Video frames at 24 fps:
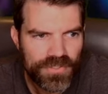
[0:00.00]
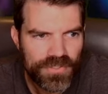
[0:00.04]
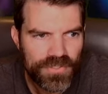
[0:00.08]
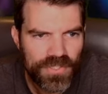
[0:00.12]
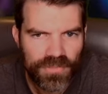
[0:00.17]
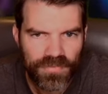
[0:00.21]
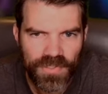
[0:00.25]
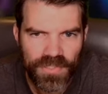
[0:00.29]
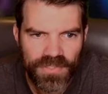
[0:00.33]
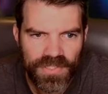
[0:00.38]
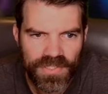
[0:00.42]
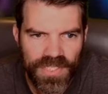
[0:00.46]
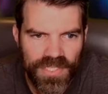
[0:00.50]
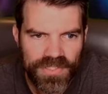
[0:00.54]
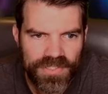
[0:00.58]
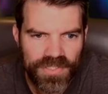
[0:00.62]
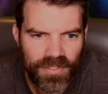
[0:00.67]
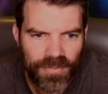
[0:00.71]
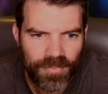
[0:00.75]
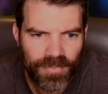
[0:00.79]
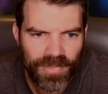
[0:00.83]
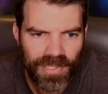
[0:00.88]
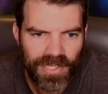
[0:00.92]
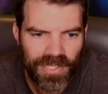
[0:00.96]
server. That's
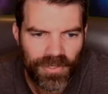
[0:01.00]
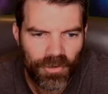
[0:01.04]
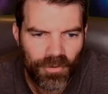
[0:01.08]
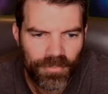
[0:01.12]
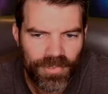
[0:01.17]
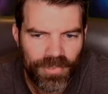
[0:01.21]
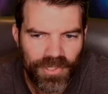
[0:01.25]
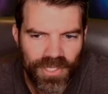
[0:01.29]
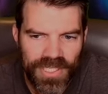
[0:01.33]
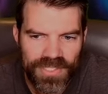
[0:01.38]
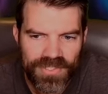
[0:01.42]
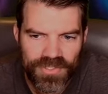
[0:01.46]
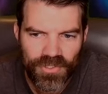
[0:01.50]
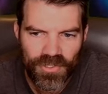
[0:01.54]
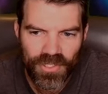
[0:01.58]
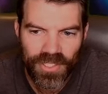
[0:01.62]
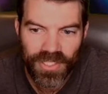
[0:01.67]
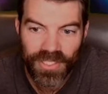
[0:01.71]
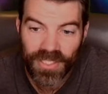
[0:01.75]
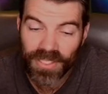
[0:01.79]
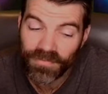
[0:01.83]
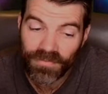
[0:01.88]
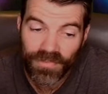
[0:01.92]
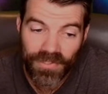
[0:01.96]
gonna be it. Hope you guys enjoyed
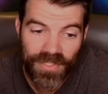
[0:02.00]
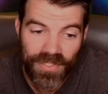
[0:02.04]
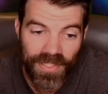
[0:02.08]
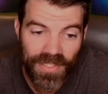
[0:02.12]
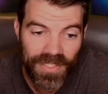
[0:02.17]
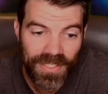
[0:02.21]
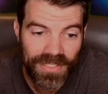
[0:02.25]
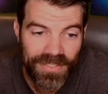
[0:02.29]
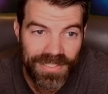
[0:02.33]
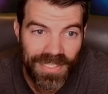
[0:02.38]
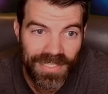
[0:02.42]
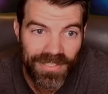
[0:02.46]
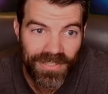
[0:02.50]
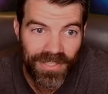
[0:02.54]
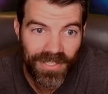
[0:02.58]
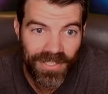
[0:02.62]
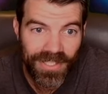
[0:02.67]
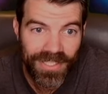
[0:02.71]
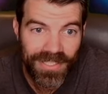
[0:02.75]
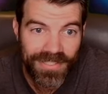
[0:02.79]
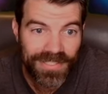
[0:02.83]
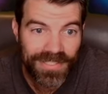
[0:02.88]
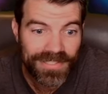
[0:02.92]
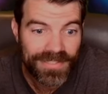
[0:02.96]
it. If you did, hit that
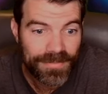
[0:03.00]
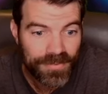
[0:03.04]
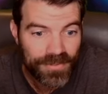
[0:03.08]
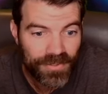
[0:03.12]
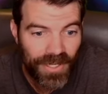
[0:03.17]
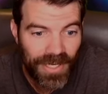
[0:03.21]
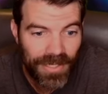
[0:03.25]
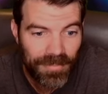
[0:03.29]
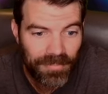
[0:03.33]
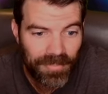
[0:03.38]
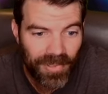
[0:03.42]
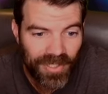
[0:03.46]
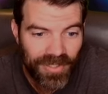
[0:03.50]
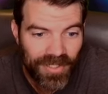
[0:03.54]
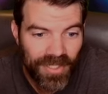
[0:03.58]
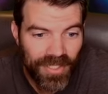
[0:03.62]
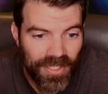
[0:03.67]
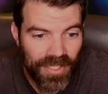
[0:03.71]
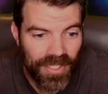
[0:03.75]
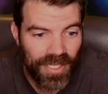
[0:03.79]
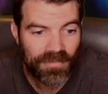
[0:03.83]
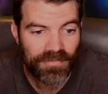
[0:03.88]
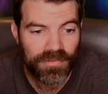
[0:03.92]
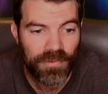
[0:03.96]
like, hit that subscribe button.
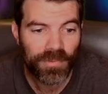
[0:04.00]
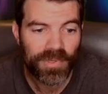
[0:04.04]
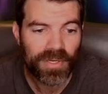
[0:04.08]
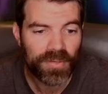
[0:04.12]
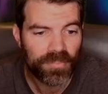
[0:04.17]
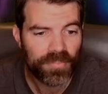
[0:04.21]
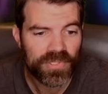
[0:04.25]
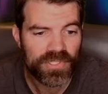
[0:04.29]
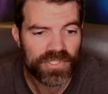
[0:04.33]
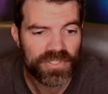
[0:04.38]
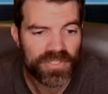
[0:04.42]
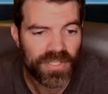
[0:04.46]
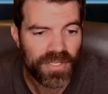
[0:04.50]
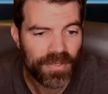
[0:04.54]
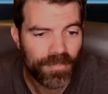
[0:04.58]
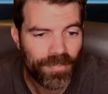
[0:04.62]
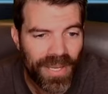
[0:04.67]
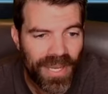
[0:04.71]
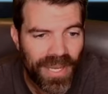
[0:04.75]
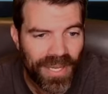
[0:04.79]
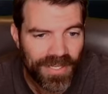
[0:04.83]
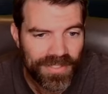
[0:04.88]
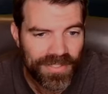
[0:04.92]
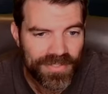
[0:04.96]
If you want to purchase any
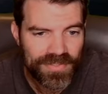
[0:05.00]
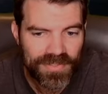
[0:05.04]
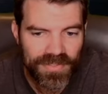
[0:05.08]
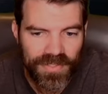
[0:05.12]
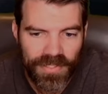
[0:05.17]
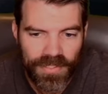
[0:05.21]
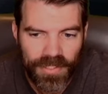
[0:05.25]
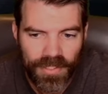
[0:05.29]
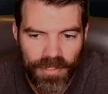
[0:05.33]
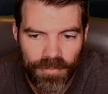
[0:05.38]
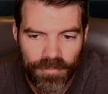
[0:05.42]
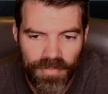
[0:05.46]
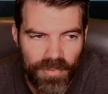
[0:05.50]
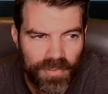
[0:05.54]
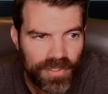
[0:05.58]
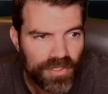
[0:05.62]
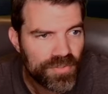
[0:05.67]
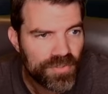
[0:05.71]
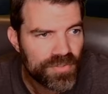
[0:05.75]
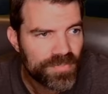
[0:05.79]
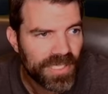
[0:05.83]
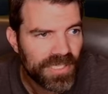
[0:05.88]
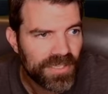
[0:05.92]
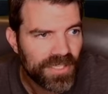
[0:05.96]
packs, um,
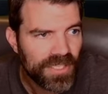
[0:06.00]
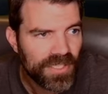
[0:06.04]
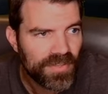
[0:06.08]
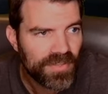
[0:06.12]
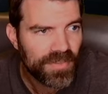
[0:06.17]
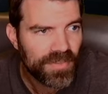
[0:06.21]
use my link in